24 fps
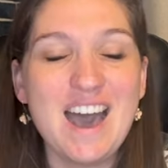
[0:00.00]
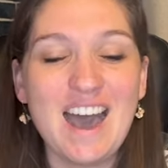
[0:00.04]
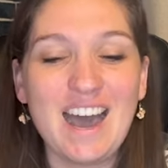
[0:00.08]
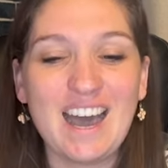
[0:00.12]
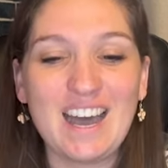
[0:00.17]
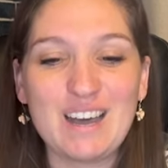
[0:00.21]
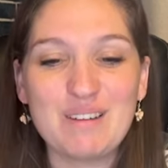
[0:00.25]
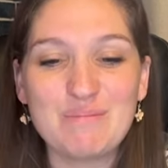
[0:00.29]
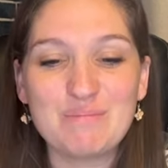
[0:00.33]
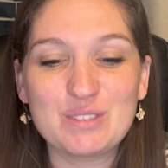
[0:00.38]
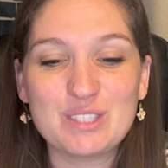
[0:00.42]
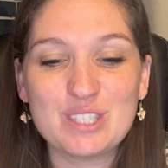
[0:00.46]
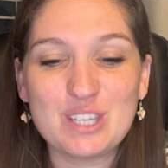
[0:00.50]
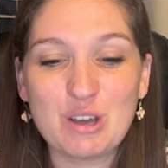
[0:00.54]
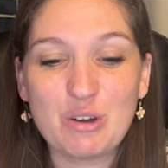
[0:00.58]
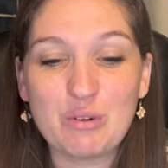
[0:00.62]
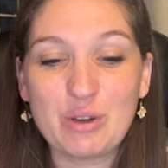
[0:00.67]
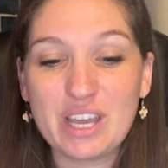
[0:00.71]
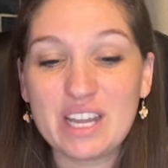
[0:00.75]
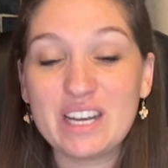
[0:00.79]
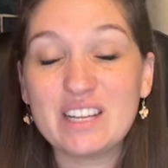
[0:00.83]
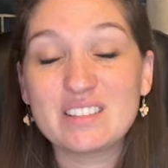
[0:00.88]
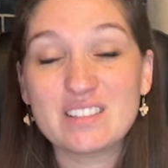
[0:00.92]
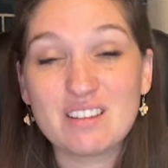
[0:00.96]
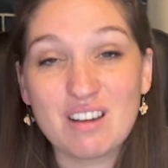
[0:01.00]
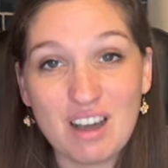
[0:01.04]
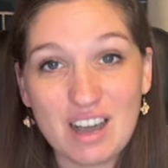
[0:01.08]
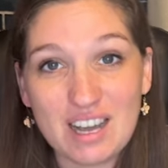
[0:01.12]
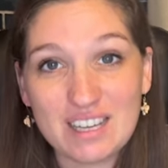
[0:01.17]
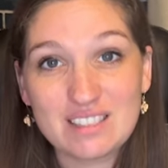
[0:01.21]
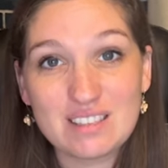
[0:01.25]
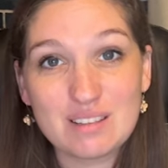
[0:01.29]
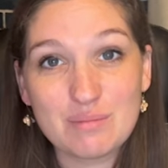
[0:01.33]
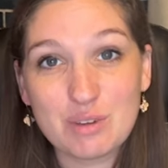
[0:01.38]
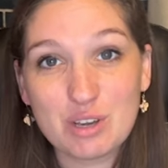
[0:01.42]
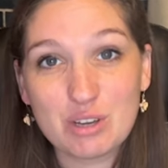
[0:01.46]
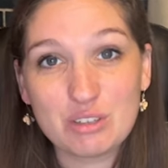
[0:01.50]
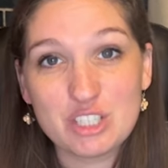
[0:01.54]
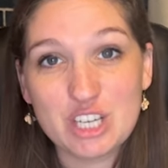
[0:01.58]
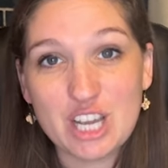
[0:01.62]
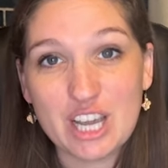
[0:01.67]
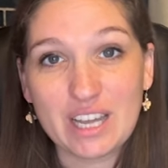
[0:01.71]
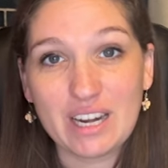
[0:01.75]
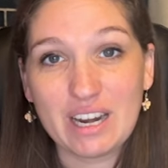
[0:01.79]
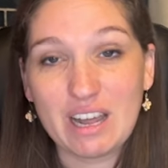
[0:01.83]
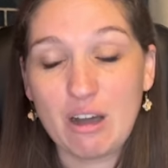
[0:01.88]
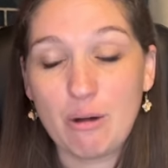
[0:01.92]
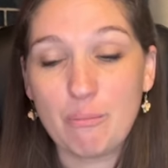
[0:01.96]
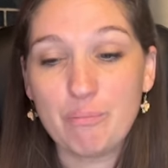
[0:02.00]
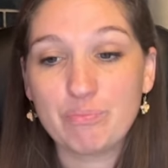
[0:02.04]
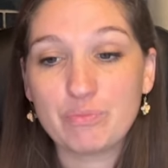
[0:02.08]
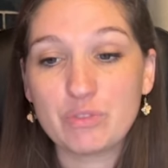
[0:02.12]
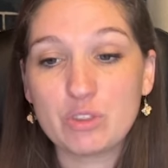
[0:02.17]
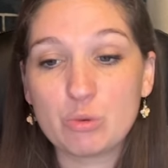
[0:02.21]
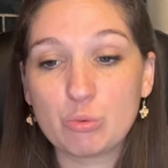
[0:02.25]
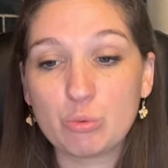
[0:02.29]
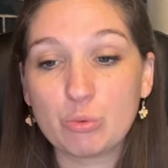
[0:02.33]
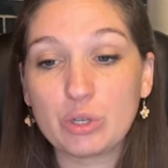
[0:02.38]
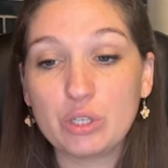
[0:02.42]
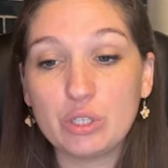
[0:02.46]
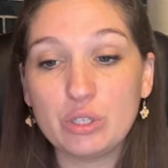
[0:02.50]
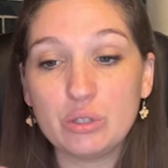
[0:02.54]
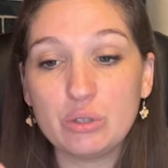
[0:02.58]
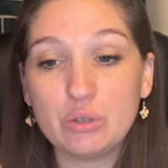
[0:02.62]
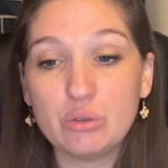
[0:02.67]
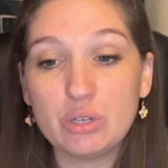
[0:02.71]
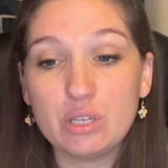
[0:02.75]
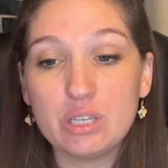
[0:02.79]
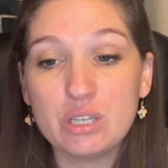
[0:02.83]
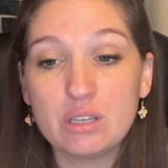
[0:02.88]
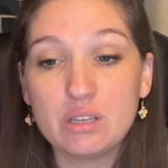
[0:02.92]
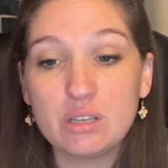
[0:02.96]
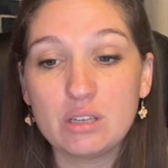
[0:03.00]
Um, so it is awesome. Go check it out through